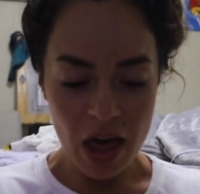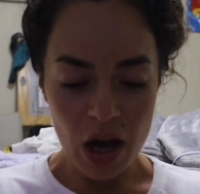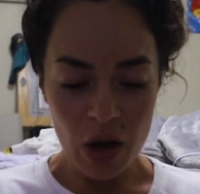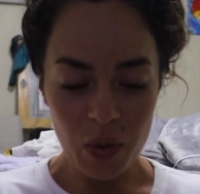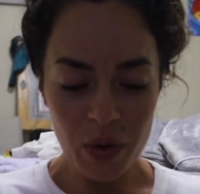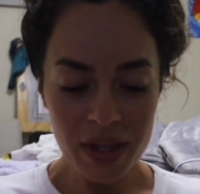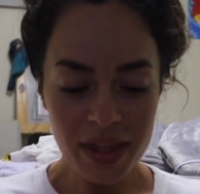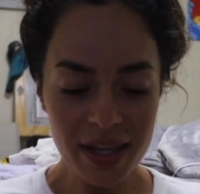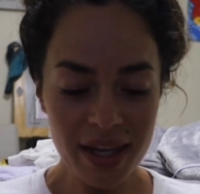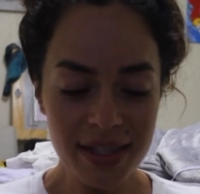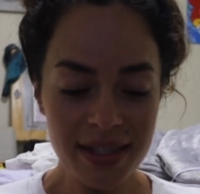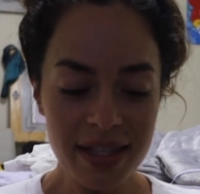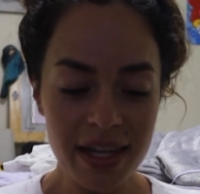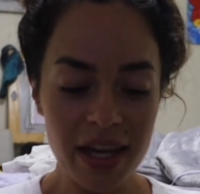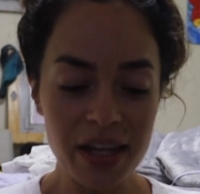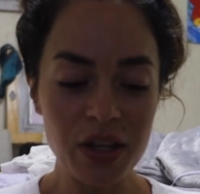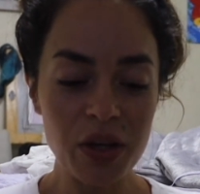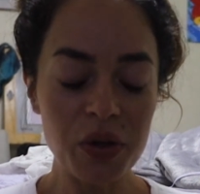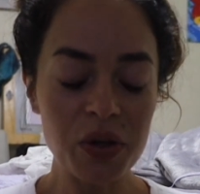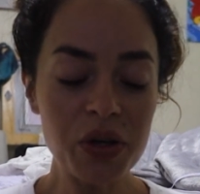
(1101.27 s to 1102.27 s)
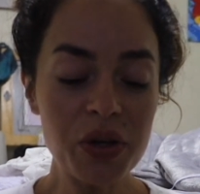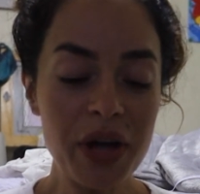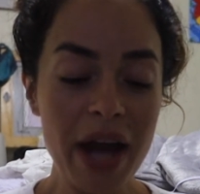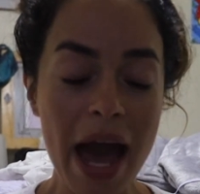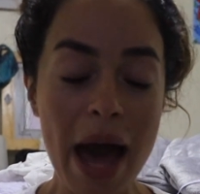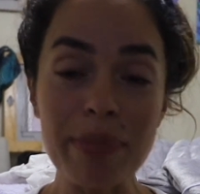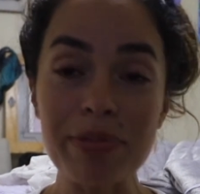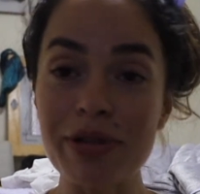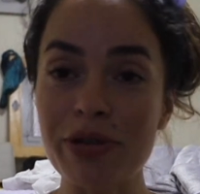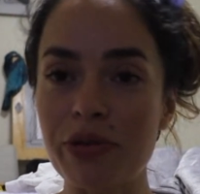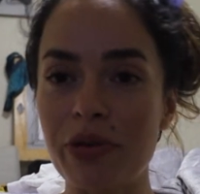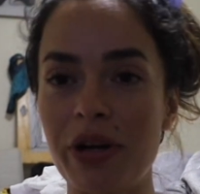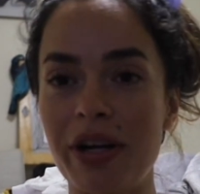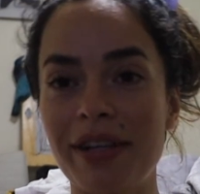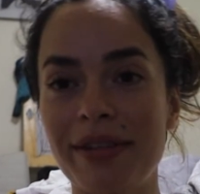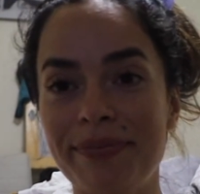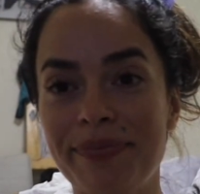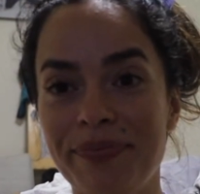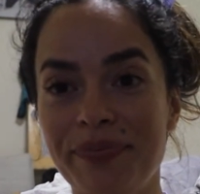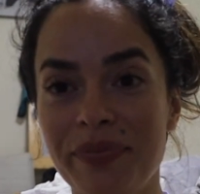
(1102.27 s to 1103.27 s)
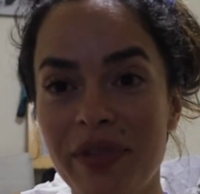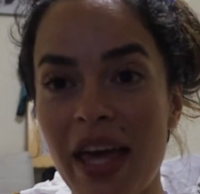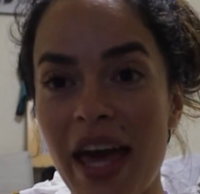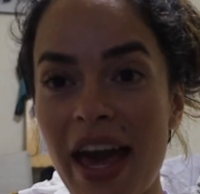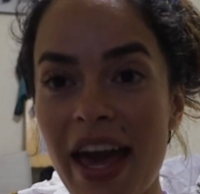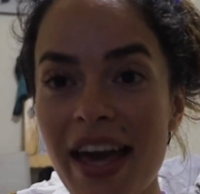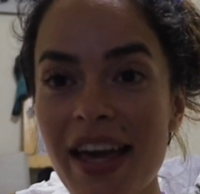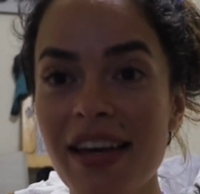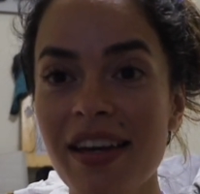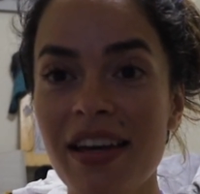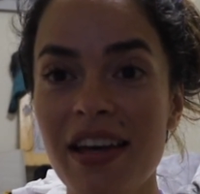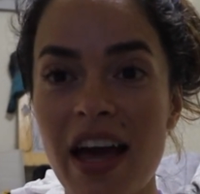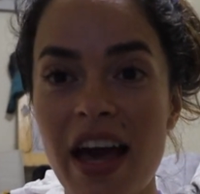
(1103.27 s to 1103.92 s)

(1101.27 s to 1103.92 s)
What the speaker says: With that said, go to your app store, okay?